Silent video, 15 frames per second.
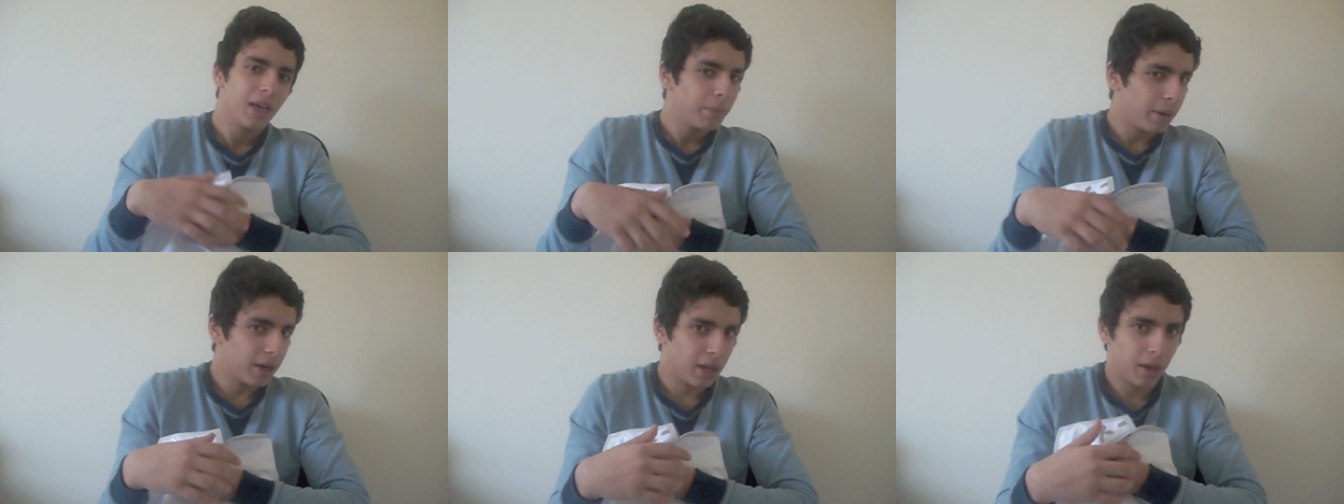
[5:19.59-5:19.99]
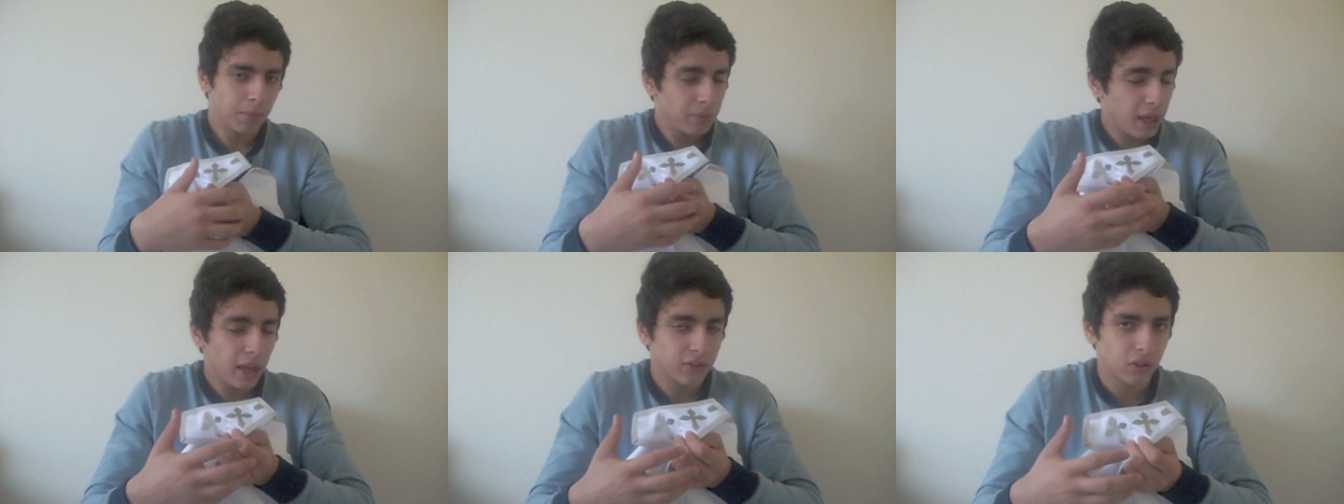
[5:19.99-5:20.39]

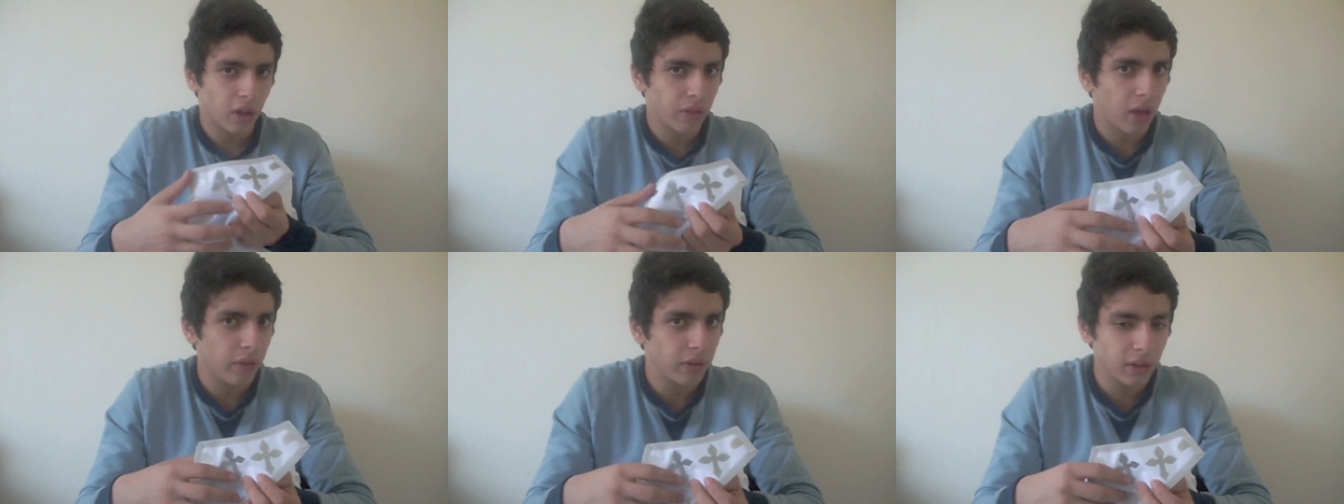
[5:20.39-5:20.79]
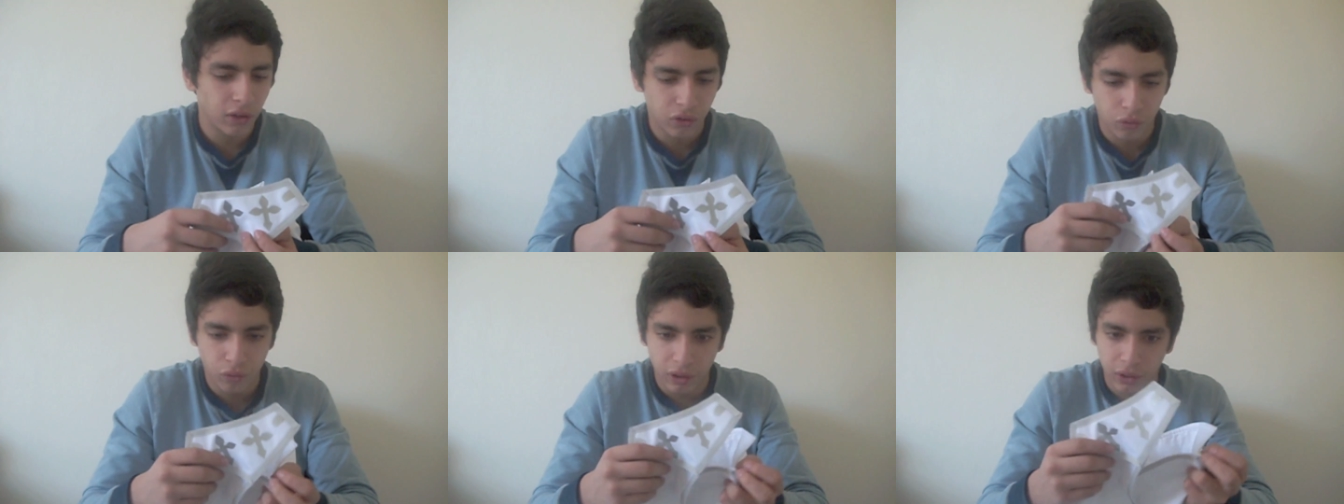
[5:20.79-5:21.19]
But yeah, so I think
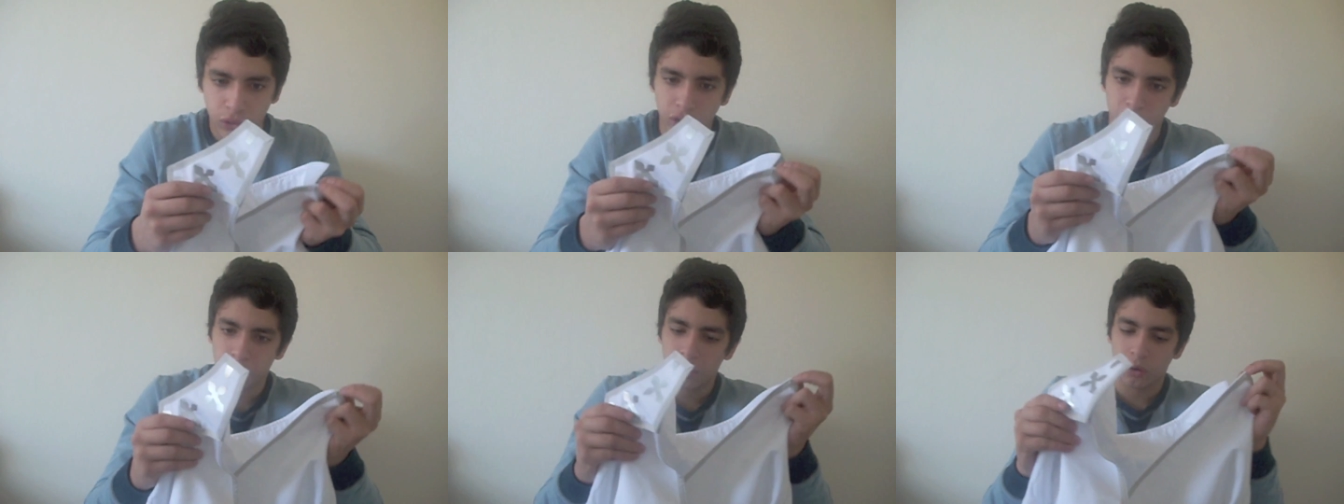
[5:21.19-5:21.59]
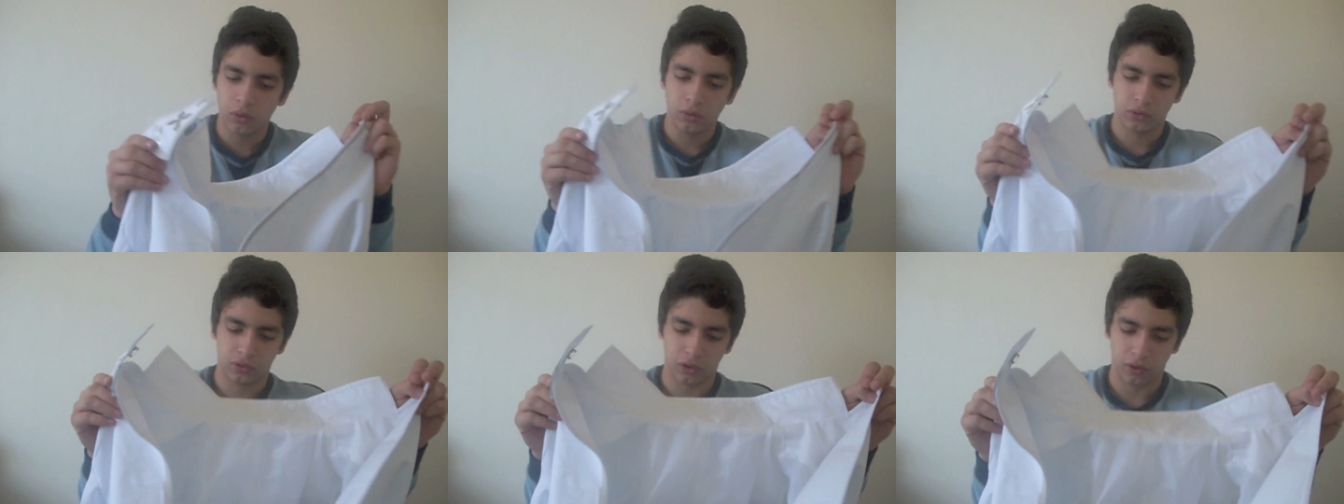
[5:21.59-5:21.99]
this is really good as
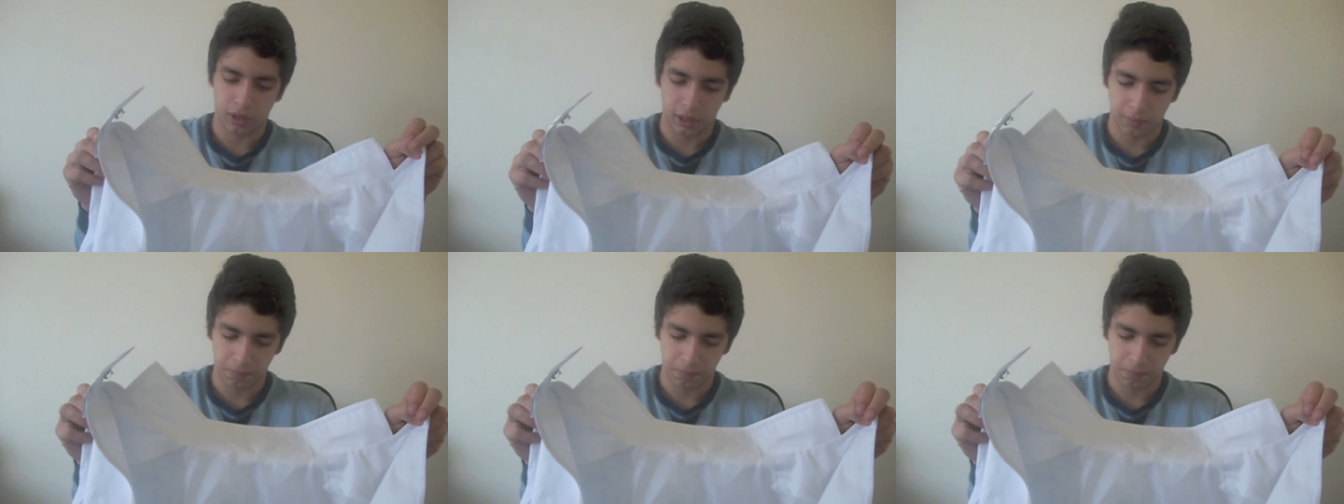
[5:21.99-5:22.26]
well. So